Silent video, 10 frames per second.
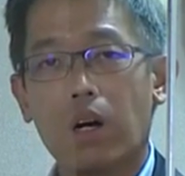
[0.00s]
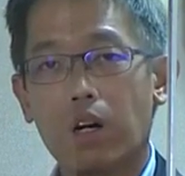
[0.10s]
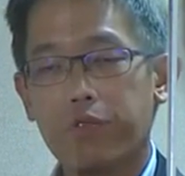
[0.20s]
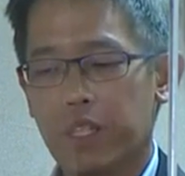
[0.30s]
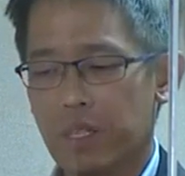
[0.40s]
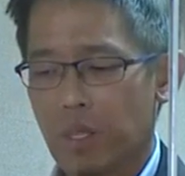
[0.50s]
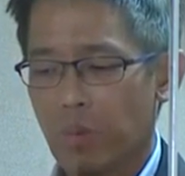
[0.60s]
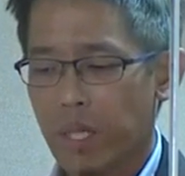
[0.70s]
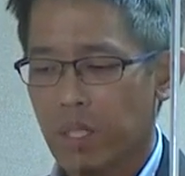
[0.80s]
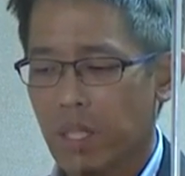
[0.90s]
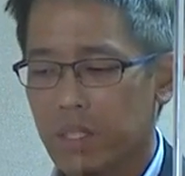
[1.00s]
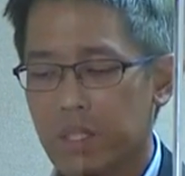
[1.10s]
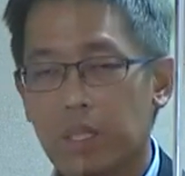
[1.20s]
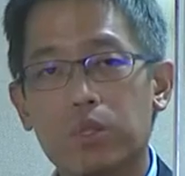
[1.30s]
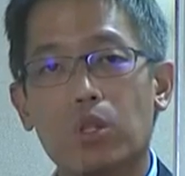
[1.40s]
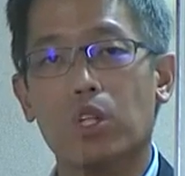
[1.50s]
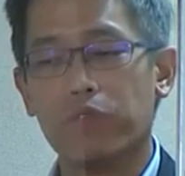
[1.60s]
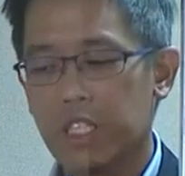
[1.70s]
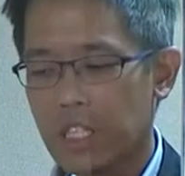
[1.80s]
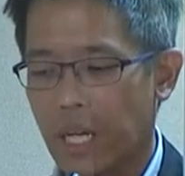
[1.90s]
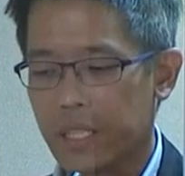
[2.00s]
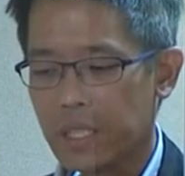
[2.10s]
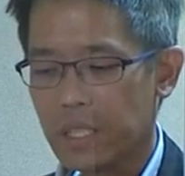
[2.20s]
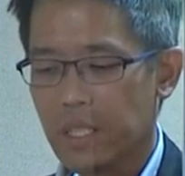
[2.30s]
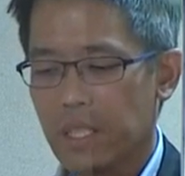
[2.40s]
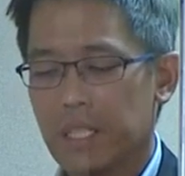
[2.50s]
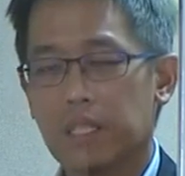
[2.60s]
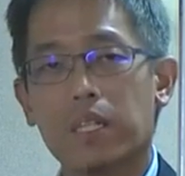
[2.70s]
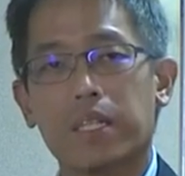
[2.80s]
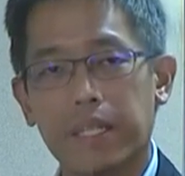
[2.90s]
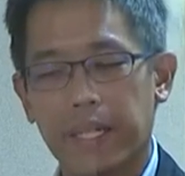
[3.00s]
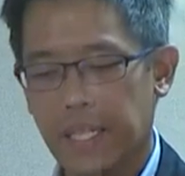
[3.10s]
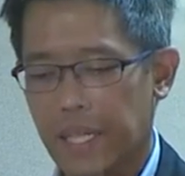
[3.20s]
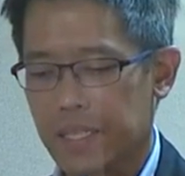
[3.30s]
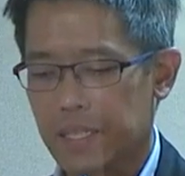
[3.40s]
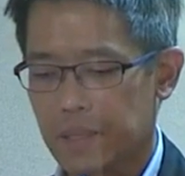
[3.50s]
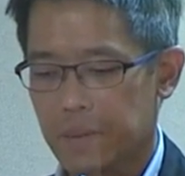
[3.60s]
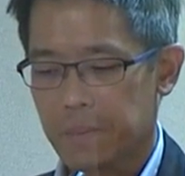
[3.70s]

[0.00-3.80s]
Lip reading: Often, what constitutes overcharging is not clear-cut.